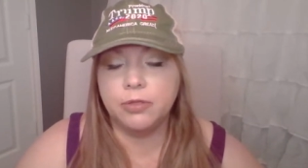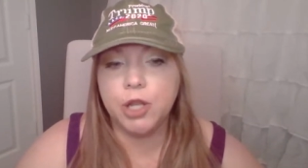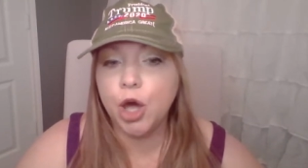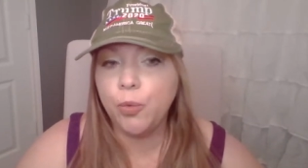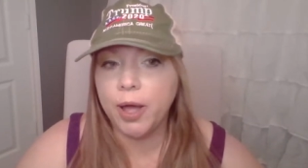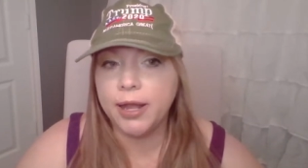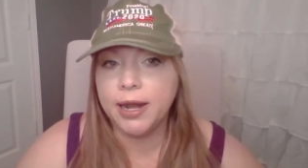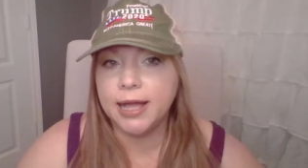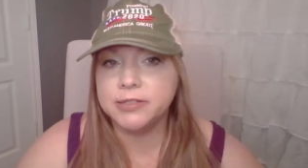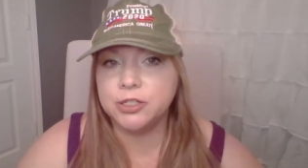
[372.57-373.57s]
no
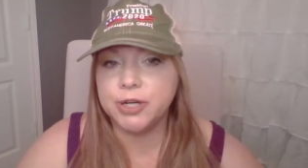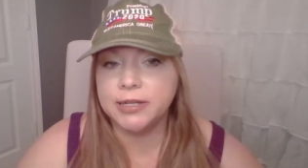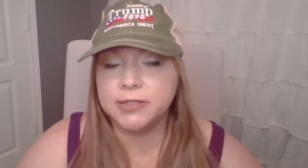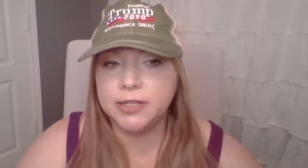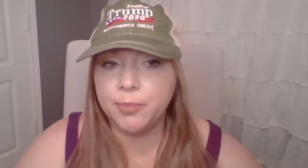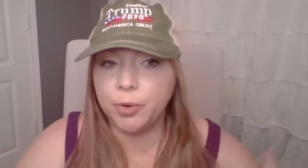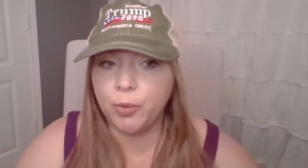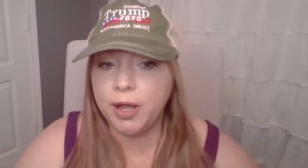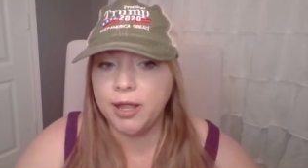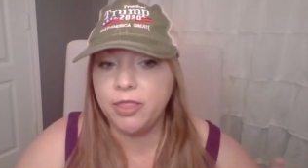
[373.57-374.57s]
one has addressed number
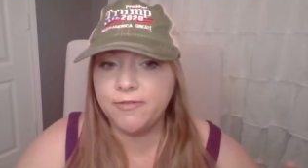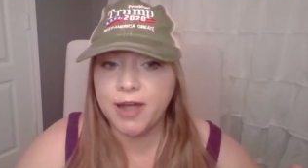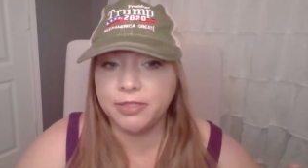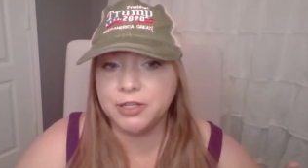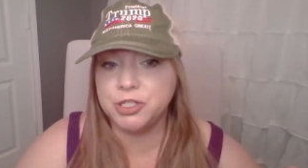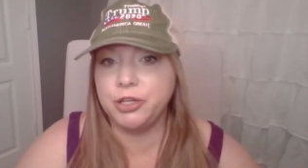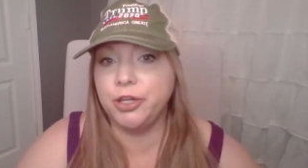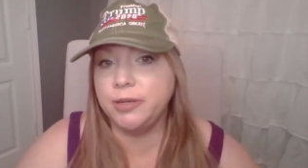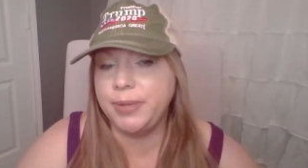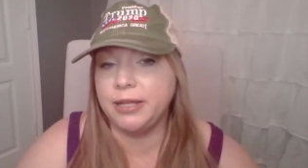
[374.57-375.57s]
one, the fact that she
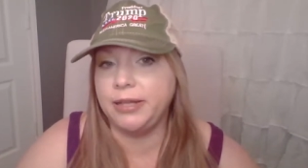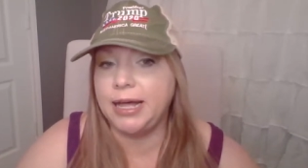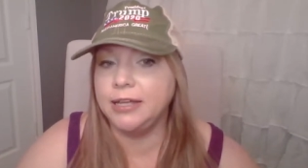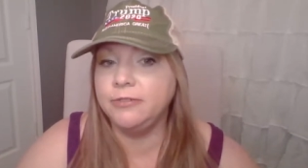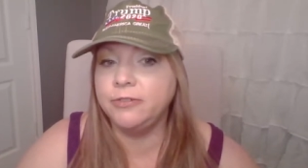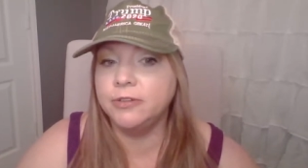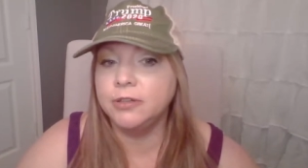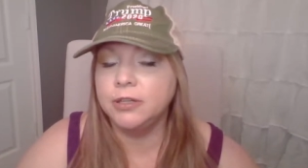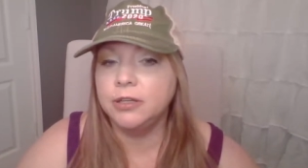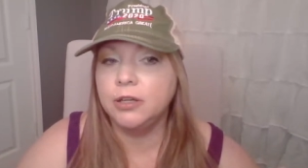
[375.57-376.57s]
could be alive,
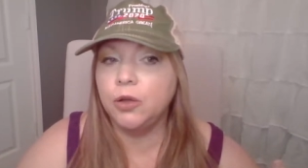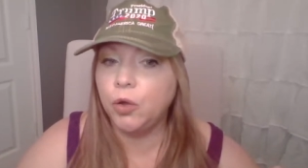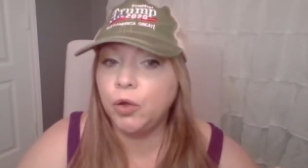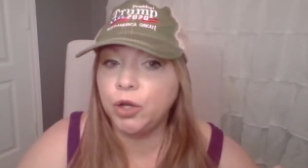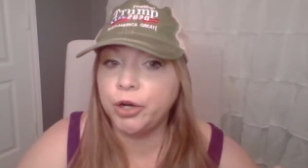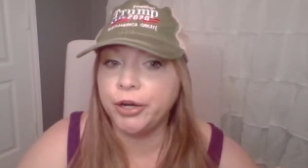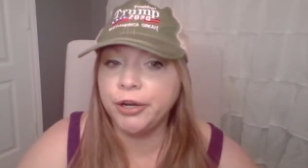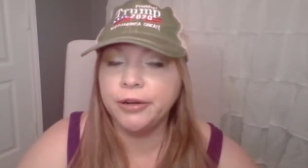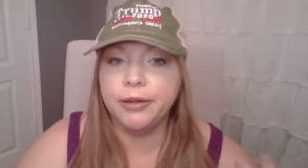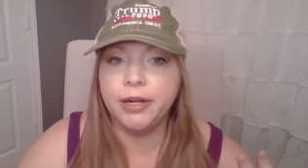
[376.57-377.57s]

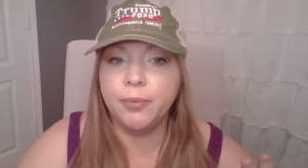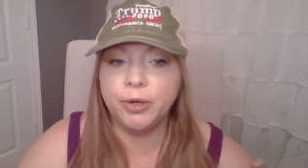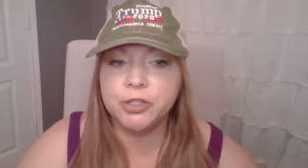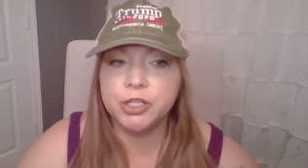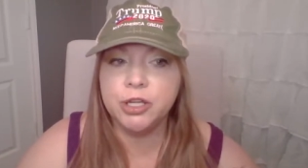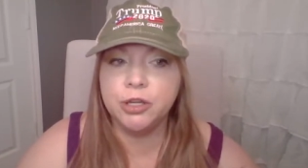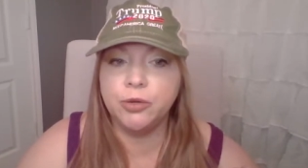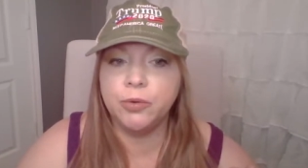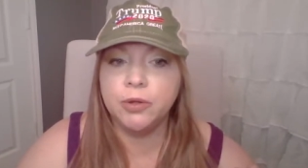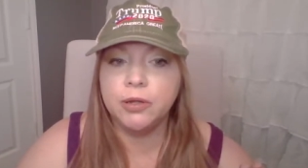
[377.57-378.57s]
or number
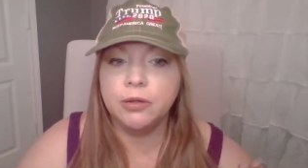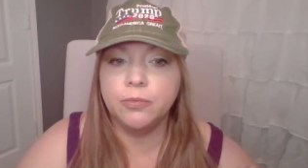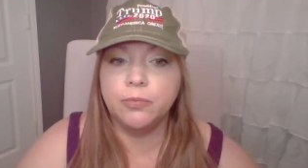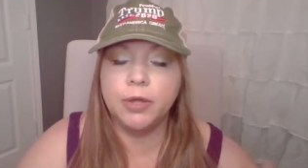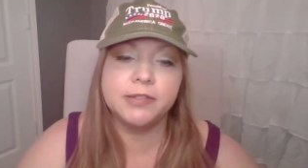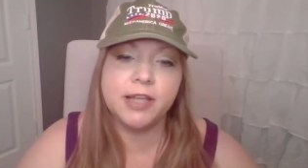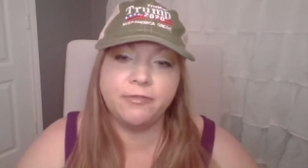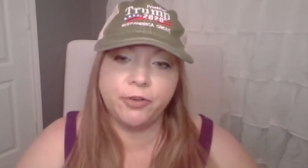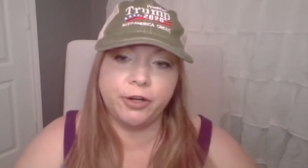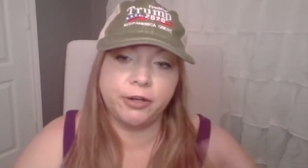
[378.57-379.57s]
two,
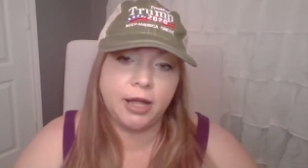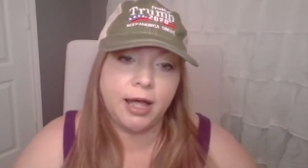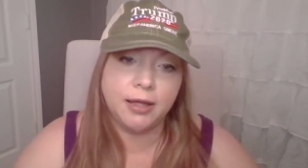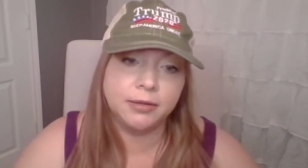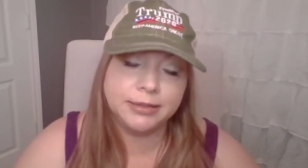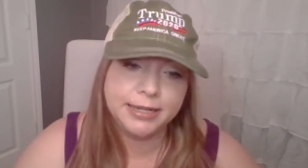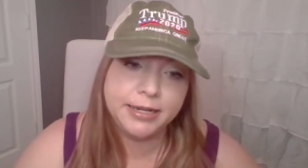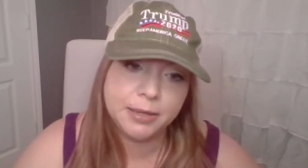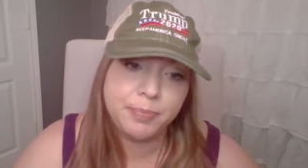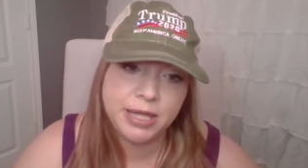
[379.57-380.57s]
except for uh,
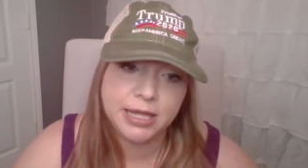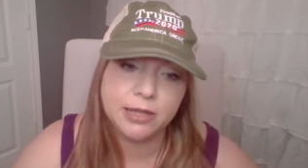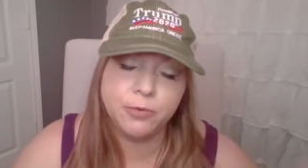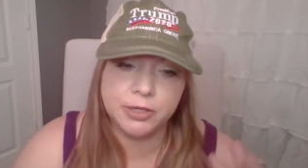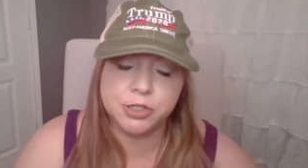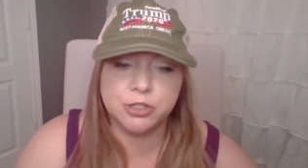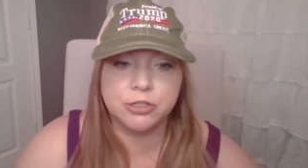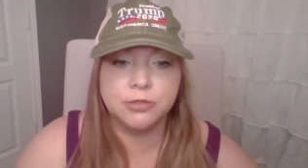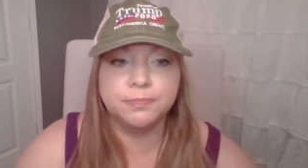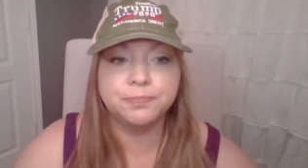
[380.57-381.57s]
Linda P, which